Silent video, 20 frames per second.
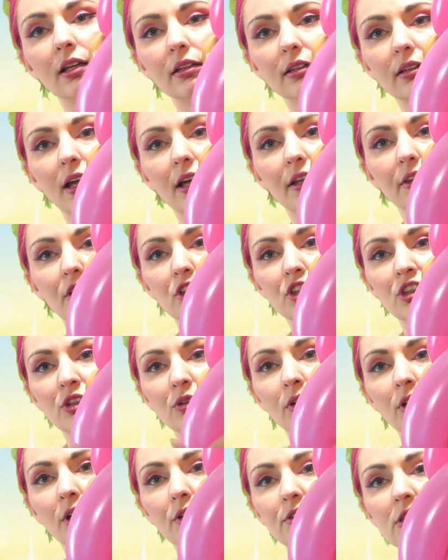Not the
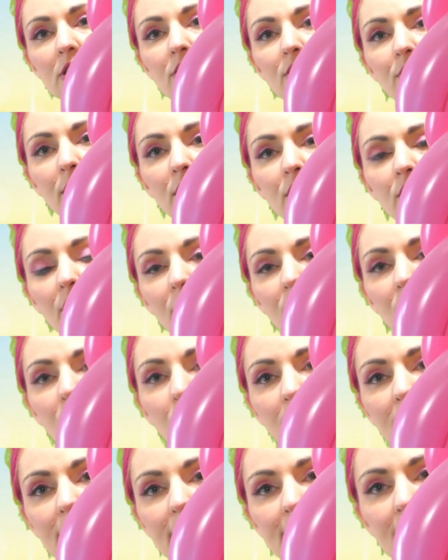two closest to each other. You
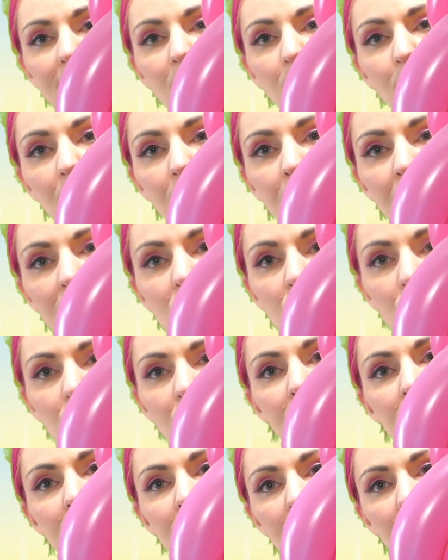want to skip a pinch
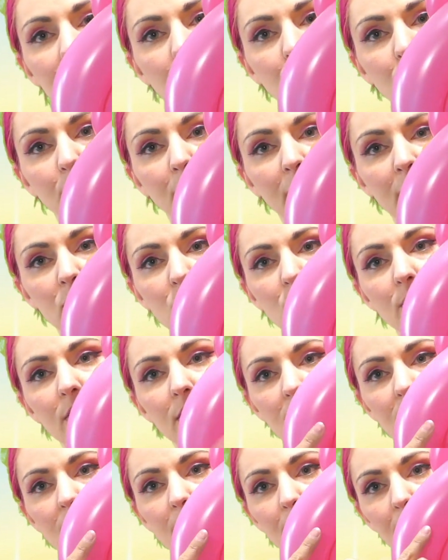twist and do pinch
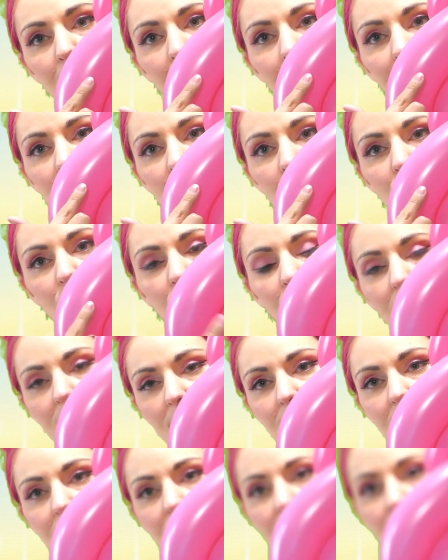twist, pinch
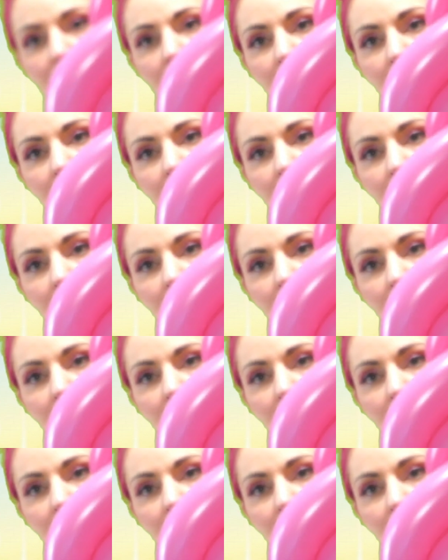twist.